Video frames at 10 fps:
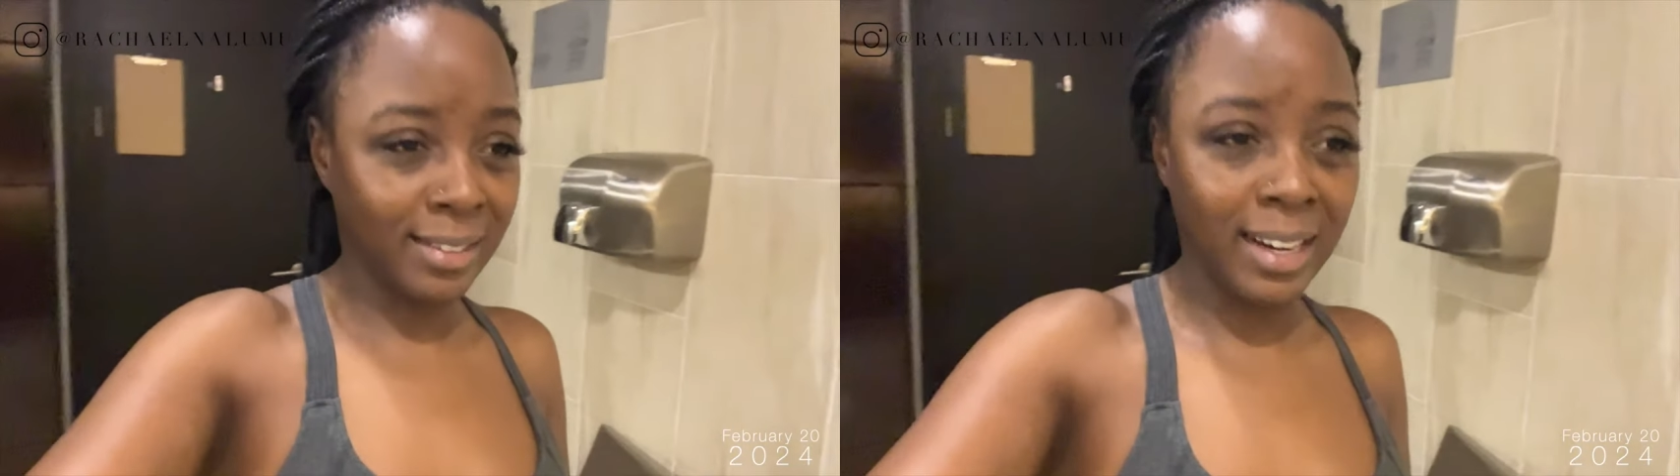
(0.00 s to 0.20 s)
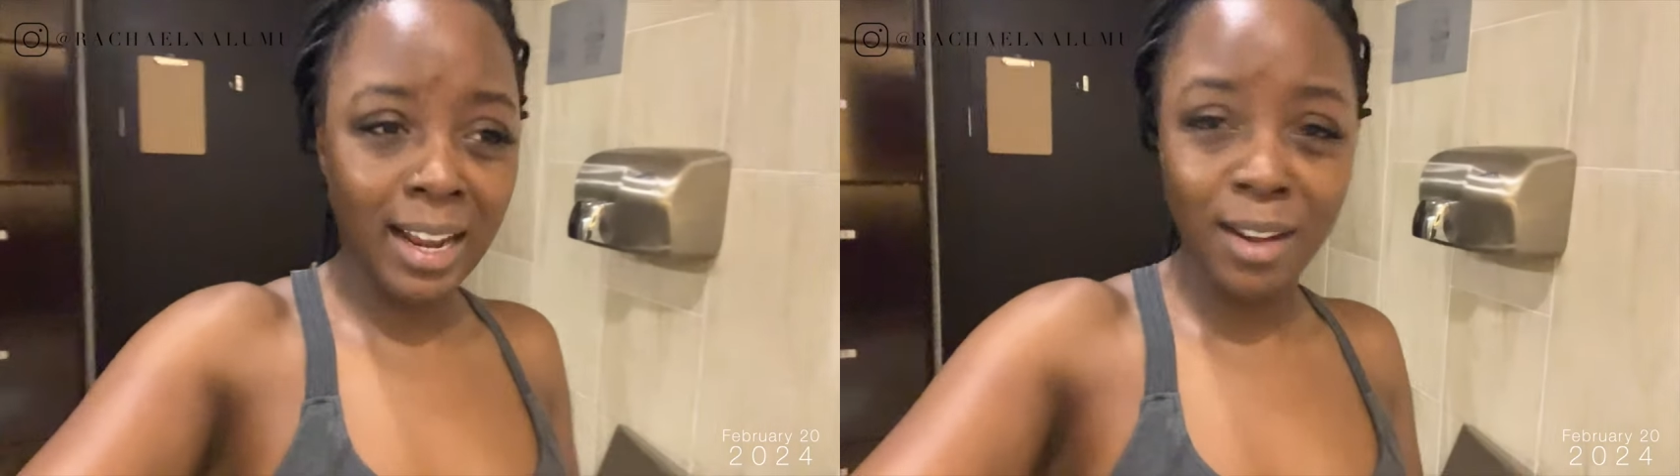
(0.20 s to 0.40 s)

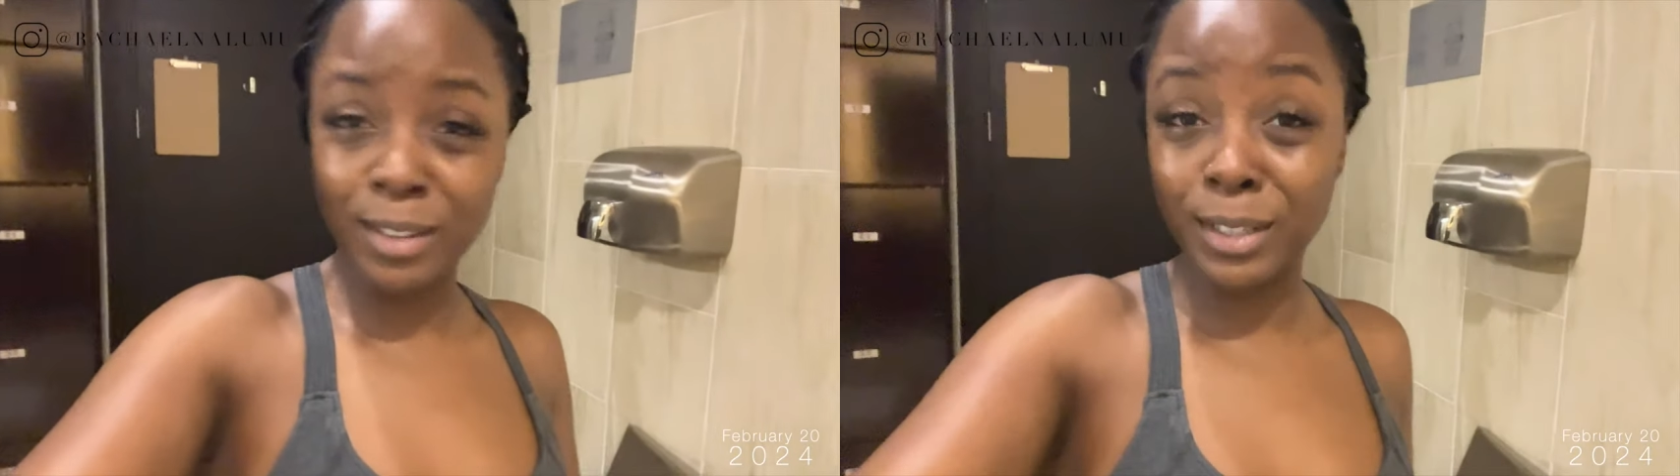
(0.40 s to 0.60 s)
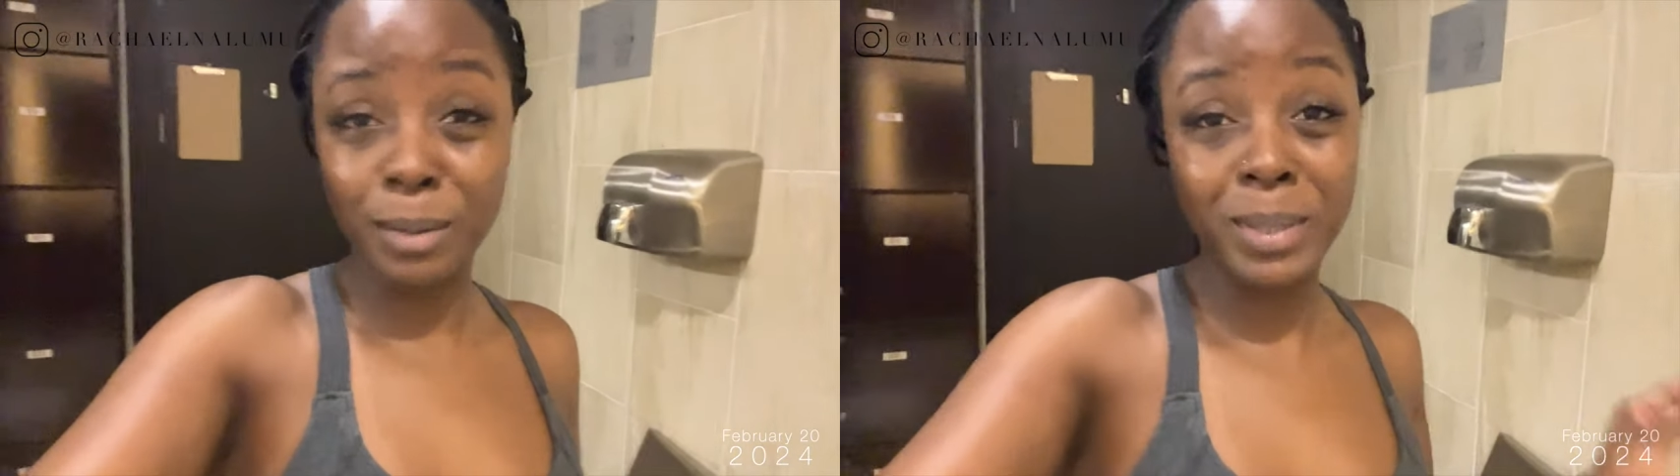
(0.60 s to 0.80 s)
right now
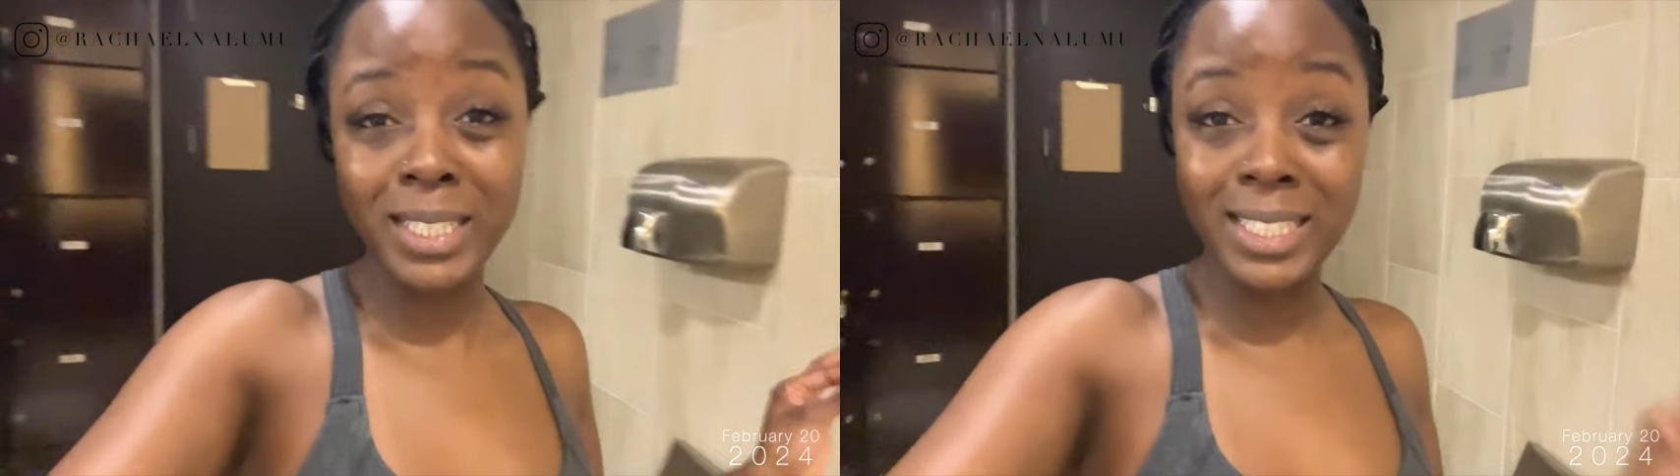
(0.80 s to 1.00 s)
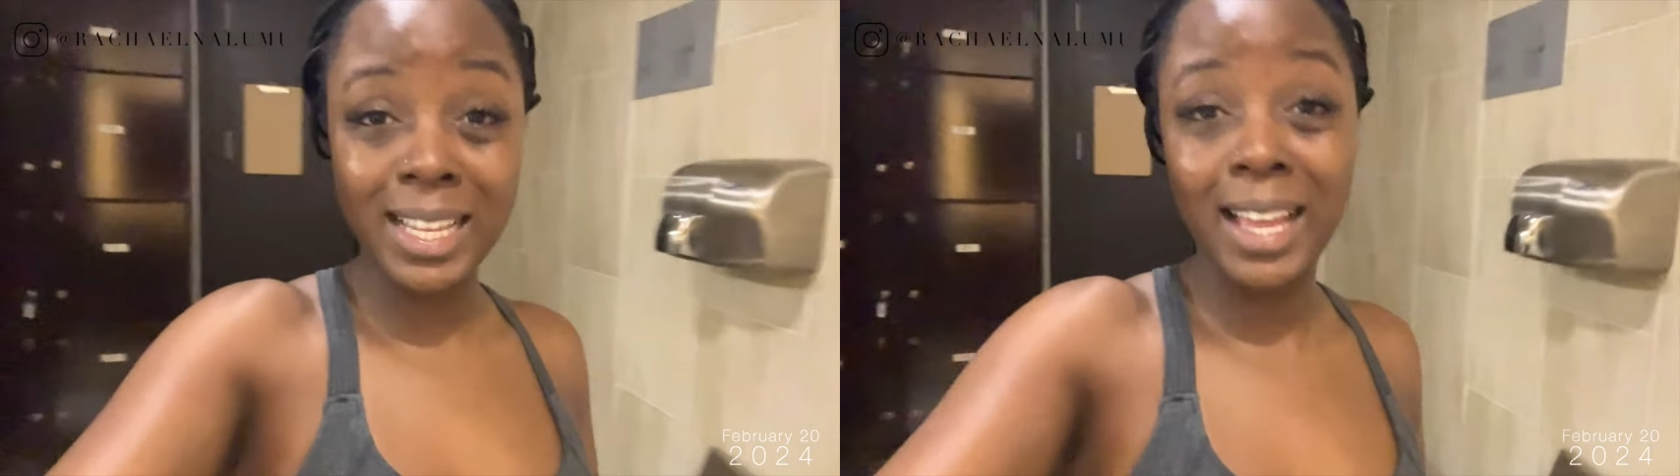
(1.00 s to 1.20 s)
under the
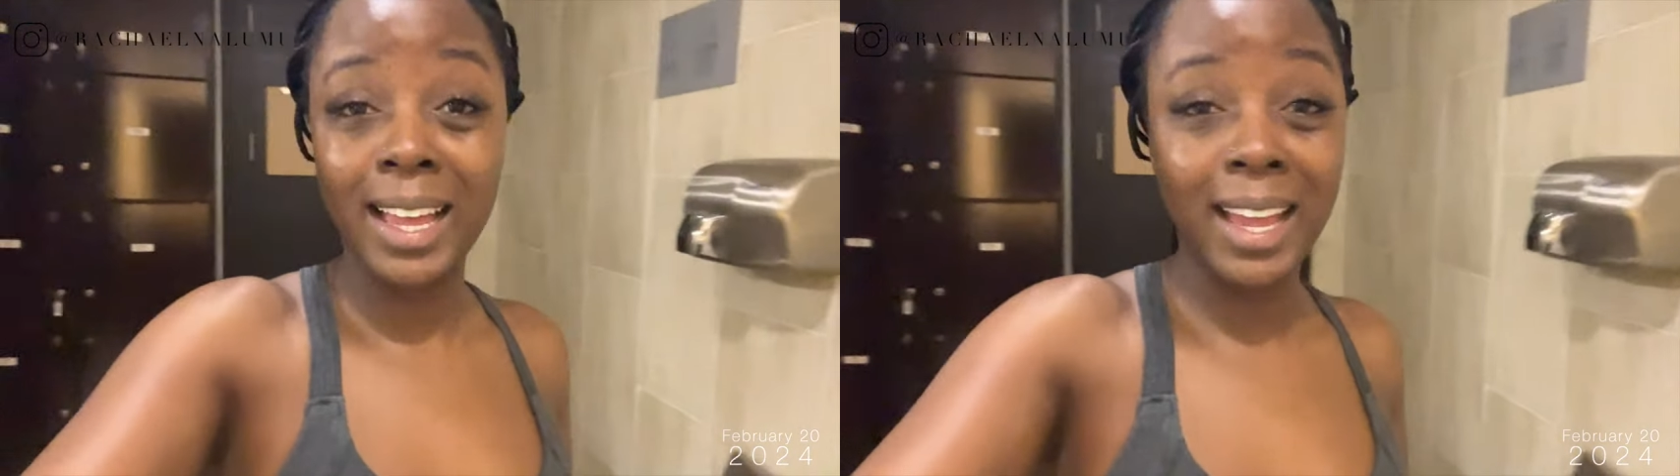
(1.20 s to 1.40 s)
pizza